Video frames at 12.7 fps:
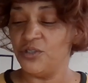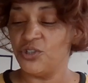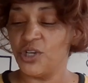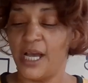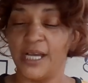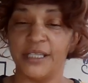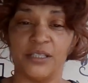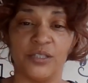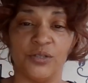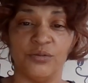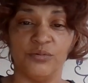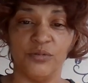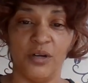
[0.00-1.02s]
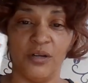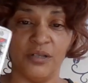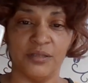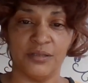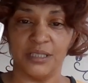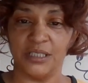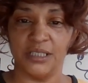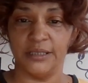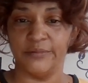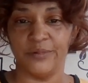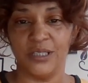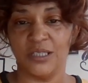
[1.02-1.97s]
you try to do, all
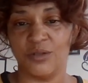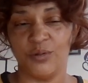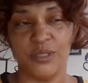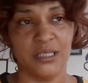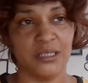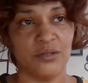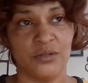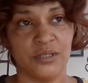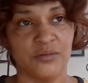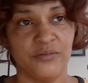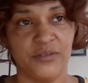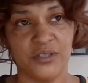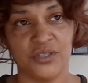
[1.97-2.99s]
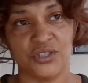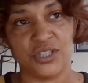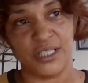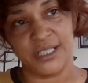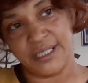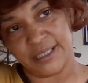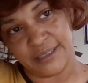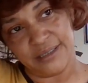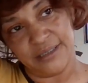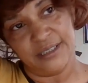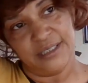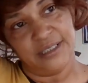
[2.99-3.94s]
this Queen of Swords in reverse, child.